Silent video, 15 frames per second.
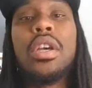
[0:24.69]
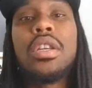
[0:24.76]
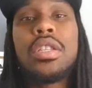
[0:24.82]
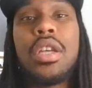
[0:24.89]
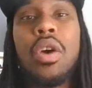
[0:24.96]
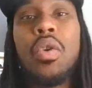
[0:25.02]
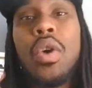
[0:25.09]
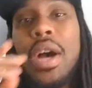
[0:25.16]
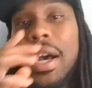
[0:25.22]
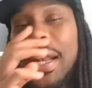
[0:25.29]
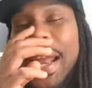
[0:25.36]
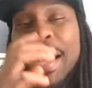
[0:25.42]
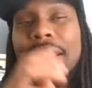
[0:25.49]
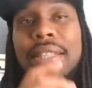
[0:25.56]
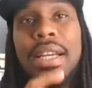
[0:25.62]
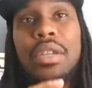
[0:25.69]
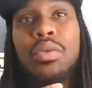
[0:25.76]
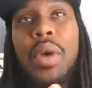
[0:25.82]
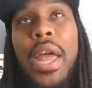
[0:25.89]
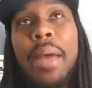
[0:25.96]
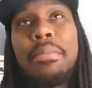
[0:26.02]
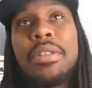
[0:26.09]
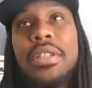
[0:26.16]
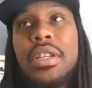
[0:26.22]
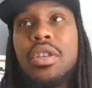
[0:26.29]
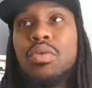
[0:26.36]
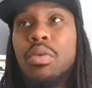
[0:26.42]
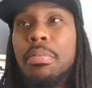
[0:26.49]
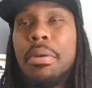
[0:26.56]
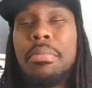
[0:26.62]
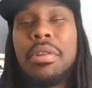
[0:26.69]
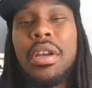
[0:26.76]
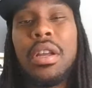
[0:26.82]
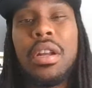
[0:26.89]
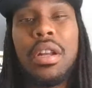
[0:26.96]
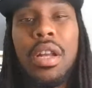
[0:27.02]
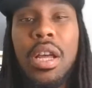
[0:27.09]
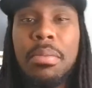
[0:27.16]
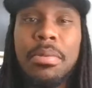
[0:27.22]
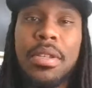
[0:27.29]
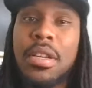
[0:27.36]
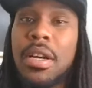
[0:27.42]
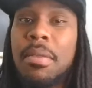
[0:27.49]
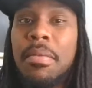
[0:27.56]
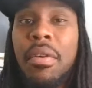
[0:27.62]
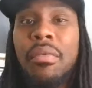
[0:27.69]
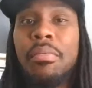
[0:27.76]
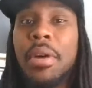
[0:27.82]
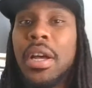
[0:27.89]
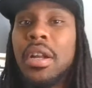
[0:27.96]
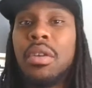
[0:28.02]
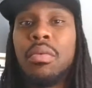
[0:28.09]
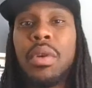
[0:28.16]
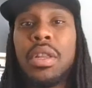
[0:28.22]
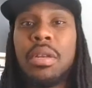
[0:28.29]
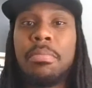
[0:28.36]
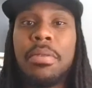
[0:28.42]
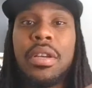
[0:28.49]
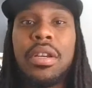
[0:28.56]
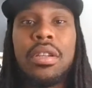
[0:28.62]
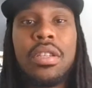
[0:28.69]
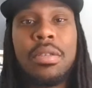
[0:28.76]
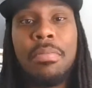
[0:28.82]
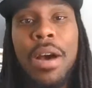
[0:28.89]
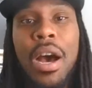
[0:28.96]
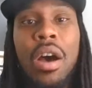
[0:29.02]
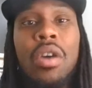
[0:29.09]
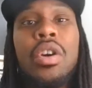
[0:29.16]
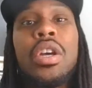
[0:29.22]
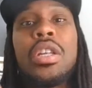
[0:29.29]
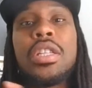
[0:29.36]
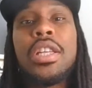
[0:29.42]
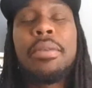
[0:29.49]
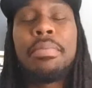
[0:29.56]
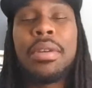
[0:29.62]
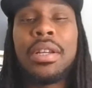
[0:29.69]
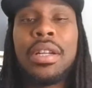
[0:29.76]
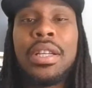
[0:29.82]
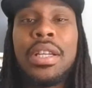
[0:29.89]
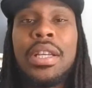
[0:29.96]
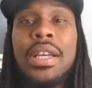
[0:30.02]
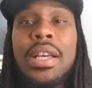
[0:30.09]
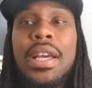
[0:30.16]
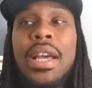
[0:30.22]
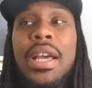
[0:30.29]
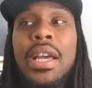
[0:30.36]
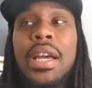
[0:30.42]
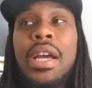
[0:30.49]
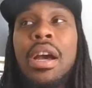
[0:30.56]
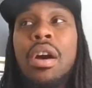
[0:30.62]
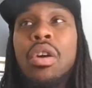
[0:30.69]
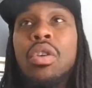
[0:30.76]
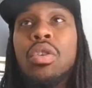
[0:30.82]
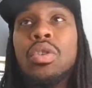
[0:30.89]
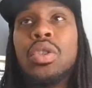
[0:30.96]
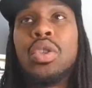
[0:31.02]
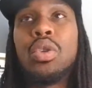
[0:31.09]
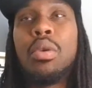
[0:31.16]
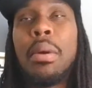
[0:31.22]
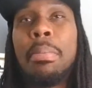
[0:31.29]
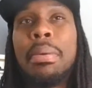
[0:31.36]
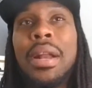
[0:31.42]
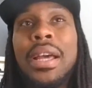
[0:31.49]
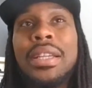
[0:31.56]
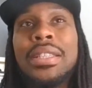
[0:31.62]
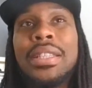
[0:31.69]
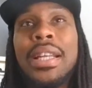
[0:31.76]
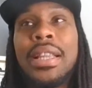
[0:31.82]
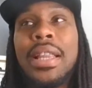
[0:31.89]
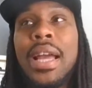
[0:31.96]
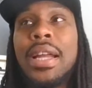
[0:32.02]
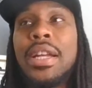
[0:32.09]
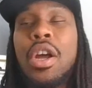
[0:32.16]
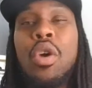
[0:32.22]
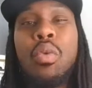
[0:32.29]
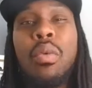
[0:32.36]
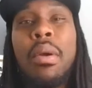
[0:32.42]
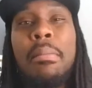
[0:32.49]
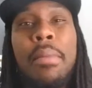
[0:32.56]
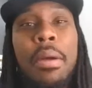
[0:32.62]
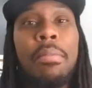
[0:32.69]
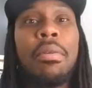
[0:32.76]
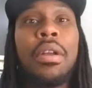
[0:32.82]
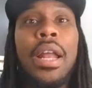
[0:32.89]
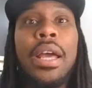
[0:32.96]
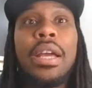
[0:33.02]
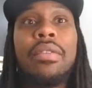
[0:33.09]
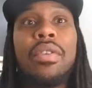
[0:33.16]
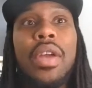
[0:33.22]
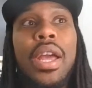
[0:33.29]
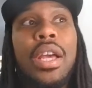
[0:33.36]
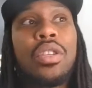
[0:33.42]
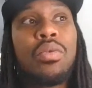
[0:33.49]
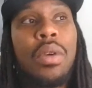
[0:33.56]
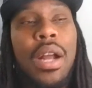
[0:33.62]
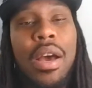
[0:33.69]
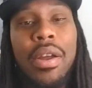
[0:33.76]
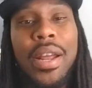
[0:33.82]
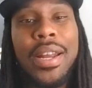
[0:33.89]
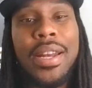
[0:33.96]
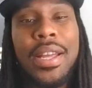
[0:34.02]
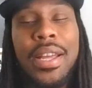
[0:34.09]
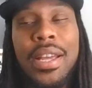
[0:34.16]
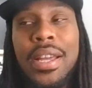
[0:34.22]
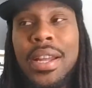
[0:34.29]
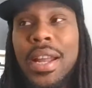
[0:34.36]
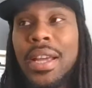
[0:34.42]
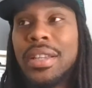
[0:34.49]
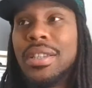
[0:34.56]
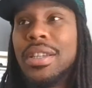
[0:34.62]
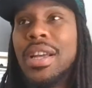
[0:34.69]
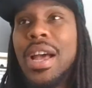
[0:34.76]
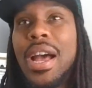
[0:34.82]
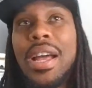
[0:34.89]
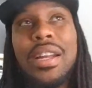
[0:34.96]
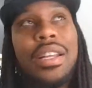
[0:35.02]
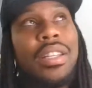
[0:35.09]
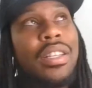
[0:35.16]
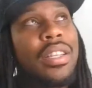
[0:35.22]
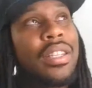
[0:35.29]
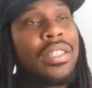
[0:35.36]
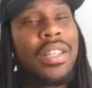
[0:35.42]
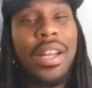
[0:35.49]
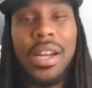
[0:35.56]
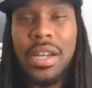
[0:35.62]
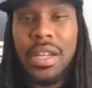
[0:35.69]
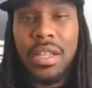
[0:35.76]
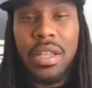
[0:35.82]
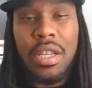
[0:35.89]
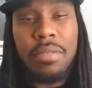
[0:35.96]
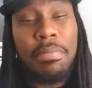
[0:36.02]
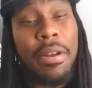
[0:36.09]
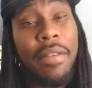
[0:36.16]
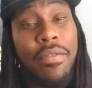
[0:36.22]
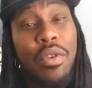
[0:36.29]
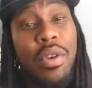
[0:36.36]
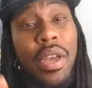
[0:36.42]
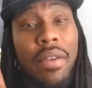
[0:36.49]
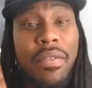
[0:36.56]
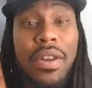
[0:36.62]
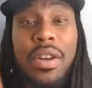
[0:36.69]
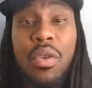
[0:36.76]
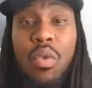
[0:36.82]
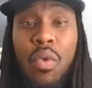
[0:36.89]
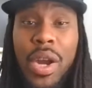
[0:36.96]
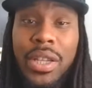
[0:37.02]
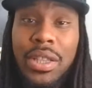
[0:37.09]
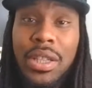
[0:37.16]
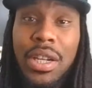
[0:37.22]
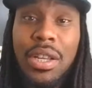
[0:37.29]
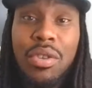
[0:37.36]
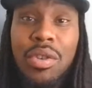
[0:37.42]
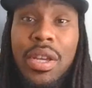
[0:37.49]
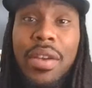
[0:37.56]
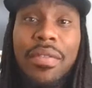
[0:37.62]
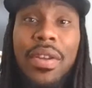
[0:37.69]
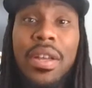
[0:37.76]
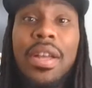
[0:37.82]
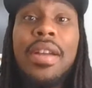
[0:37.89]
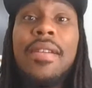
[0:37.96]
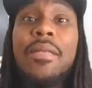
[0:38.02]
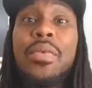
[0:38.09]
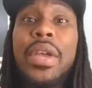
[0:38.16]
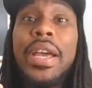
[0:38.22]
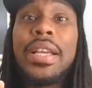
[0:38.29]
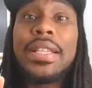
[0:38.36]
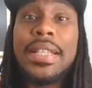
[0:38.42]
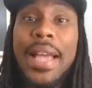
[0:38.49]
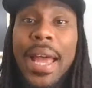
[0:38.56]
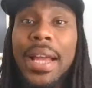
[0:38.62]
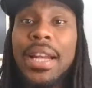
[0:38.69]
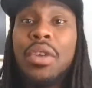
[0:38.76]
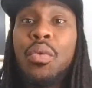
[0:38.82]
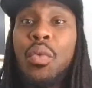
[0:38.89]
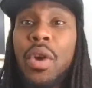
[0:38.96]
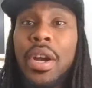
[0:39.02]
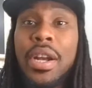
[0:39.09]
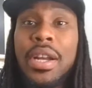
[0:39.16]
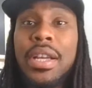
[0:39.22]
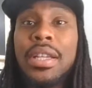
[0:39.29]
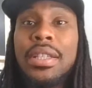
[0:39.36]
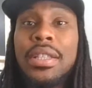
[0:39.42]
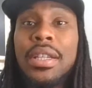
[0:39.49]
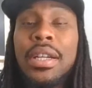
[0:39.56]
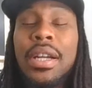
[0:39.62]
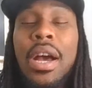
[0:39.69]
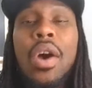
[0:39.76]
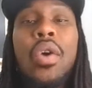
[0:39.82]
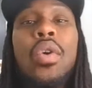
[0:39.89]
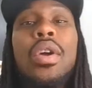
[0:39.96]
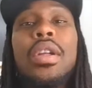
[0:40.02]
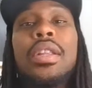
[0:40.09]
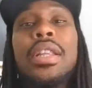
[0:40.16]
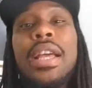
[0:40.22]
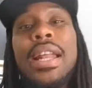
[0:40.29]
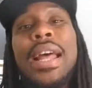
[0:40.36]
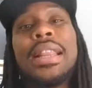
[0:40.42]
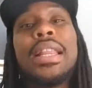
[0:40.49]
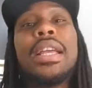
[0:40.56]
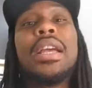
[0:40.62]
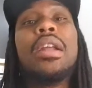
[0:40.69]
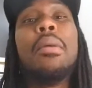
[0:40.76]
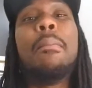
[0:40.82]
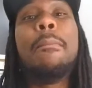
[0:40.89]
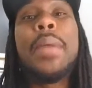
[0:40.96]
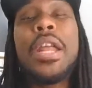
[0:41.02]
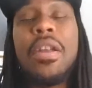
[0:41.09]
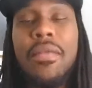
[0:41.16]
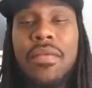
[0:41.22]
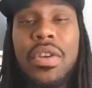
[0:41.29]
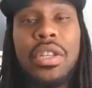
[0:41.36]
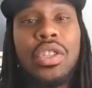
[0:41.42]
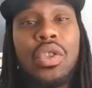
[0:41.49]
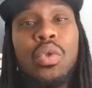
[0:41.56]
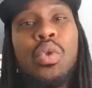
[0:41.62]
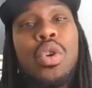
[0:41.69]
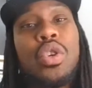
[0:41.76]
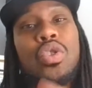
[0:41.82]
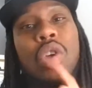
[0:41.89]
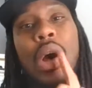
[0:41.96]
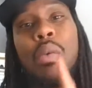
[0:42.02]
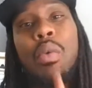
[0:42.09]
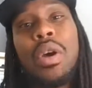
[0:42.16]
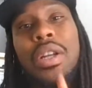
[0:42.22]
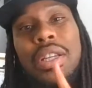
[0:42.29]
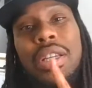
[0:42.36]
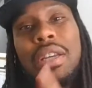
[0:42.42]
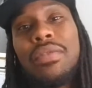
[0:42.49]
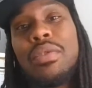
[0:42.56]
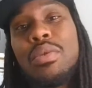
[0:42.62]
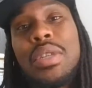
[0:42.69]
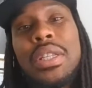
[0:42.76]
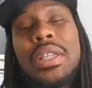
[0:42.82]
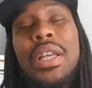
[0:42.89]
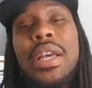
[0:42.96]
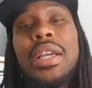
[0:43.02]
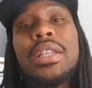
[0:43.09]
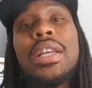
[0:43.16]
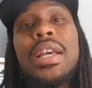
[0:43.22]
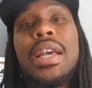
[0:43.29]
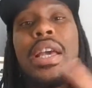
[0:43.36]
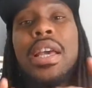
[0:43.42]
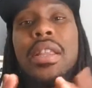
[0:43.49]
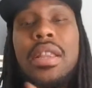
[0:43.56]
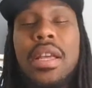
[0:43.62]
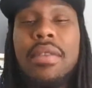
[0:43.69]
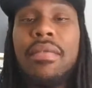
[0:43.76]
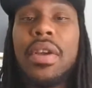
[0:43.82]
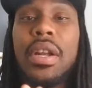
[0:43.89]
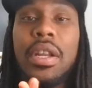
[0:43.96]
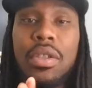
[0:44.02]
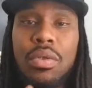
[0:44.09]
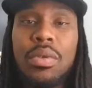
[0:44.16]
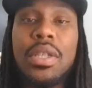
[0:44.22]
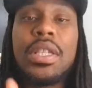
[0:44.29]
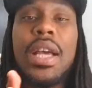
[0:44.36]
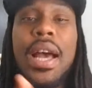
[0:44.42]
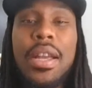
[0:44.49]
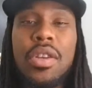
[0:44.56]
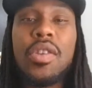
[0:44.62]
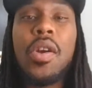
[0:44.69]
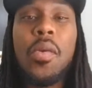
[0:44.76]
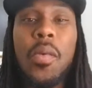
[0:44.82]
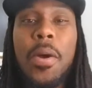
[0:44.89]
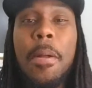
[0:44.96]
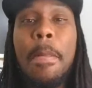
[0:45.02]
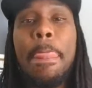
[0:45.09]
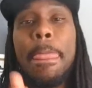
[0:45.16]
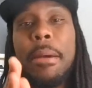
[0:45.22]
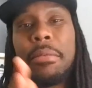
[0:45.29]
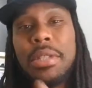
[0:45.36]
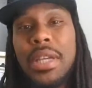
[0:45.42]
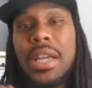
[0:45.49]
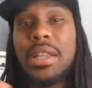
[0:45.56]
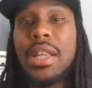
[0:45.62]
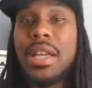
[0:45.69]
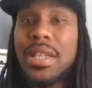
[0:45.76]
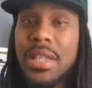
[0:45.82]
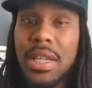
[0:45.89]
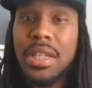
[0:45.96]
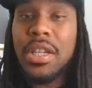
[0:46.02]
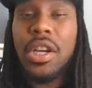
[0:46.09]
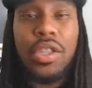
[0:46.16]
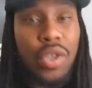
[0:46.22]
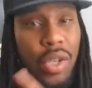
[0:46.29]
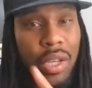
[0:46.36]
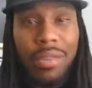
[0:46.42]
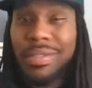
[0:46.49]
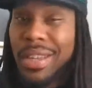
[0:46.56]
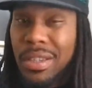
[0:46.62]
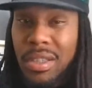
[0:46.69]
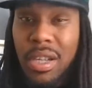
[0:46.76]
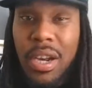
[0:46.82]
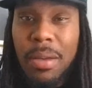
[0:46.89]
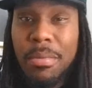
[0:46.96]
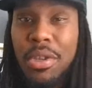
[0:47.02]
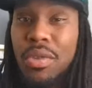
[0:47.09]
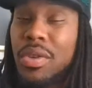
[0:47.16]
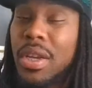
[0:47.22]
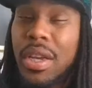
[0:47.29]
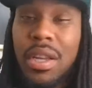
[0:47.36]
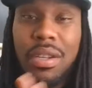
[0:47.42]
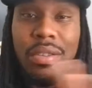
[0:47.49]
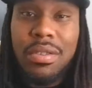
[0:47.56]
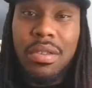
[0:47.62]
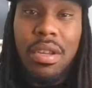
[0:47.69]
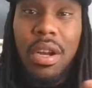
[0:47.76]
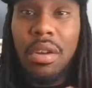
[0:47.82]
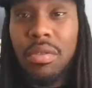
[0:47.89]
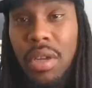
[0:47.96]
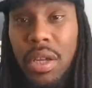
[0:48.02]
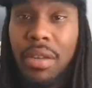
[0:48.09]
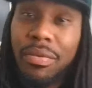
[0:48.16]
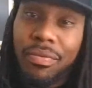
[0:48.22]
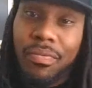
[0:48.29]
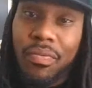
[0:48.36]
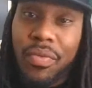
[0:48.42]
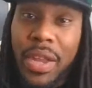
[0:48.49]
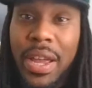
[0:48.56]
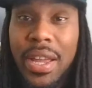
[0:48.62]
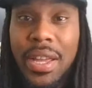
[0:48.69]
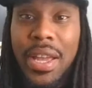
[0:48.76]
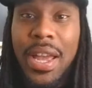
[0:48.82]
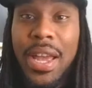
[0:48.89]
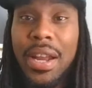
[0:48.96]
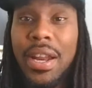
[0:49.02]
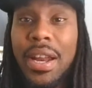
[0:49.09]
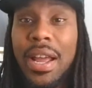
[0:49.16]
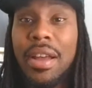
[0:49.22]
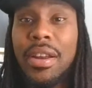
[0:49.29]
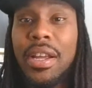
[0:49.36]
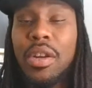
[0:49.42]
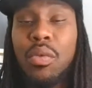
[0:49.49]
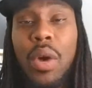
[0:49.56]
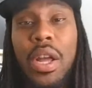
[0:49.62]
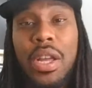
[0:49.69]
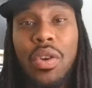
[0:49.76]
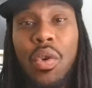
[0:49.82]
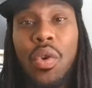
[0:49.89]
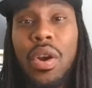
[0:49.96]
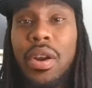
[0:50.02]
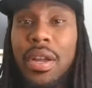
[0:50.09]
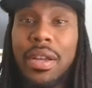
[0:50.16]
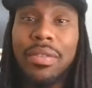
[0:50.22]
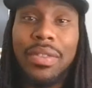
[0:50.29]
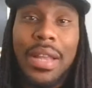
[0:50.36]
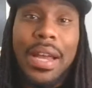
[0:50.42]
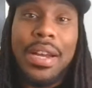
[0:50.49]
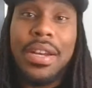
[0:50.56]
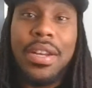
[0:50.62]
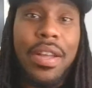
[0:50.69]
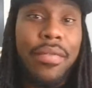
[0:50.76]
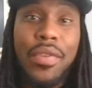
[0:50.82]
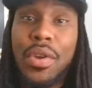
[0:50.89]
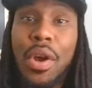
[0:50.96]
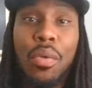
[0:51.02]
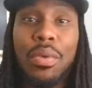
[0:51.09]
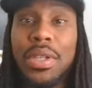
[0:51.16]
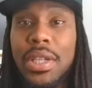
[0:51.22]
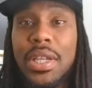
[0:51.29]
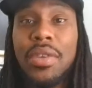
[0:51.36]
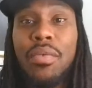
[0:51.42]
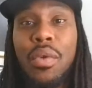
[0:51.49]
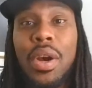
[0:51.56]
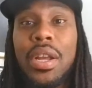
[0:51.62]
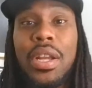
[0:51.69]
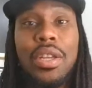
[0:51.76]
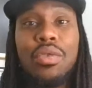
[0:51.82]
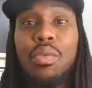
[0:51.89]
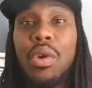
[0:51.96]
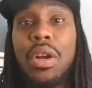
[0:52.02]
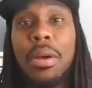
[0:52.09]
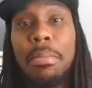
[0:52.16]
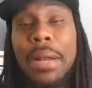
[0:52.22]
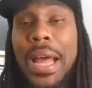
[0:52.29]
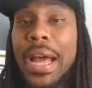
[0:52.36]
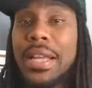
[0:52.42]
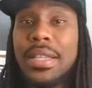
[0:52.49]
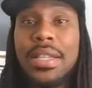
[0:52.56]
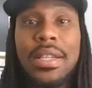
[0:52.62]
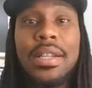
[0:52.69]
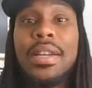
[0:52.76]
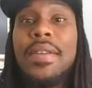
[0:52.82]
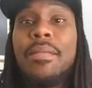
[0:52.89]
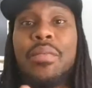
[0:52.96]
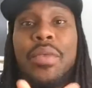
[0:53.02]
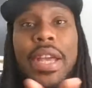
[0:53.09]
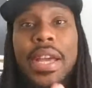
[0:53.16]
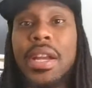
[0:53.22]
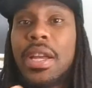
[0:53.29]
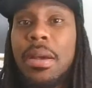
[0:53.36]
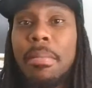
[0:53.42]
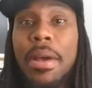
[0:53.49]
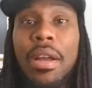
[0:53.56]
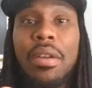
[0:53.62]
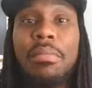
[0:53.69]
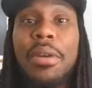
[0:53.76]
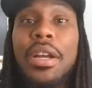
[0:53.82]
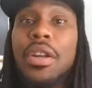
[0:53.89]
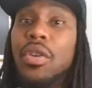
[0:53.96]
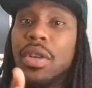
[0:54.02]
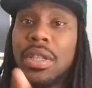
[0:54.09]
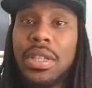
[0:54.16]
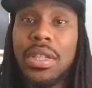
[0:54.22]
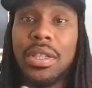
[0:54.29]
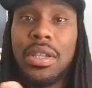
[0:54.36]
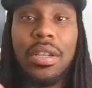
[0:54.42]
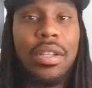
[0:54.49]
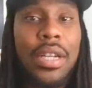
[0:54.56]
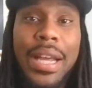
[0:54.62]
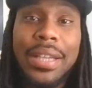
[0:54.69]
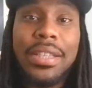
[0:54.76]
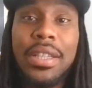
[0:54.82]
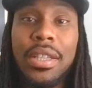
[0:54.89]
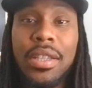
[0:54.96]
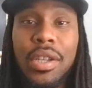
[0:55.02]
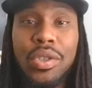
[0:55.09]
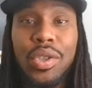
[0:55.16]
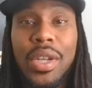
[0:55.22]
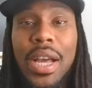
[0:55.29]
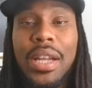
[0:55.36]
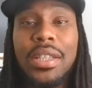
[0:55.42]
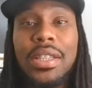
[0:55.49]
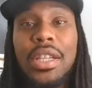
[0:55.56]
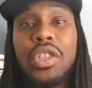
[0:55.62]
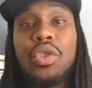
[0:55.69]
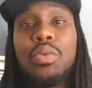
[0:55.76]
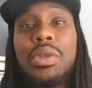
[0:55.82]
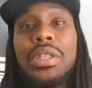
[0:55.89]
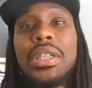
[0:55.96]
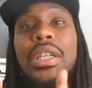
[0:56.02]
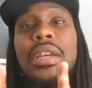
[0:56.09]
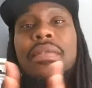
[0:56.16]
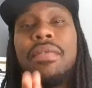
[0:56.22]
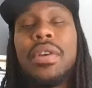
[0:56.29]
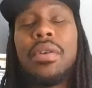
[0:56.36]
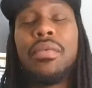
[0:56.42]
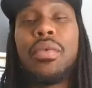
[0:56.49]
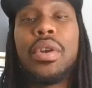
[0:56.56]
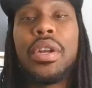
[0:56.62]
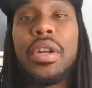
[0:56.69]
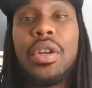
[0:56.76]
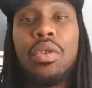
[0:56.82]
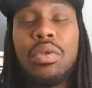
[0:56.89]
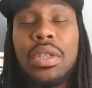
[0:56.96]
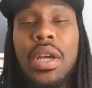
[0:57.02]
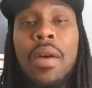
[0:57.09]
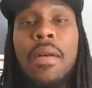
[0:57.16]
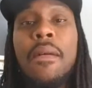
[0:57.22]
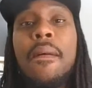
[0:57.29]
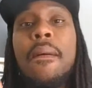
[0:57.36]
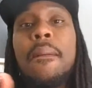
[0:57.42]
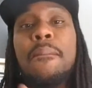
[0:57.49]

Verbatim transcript: So a lot of times what happens is when people get a lump sum of money, whether big or small, typically it goes to a place that they don't remember. Like if you ask what all they did, they can say, I did this, and I did this. But if you give it direction and you give it exactly where it needs to go, then I think it'll benefit you. So I want to give you six in the event that you decide, you know what, I'm going to take that 600 if that's the number you get, you know, if they hand it out anyway, or if they, if you don't receive one and you want to apply to any amount of money or the 600 next $600 that you receive, feel free to do so.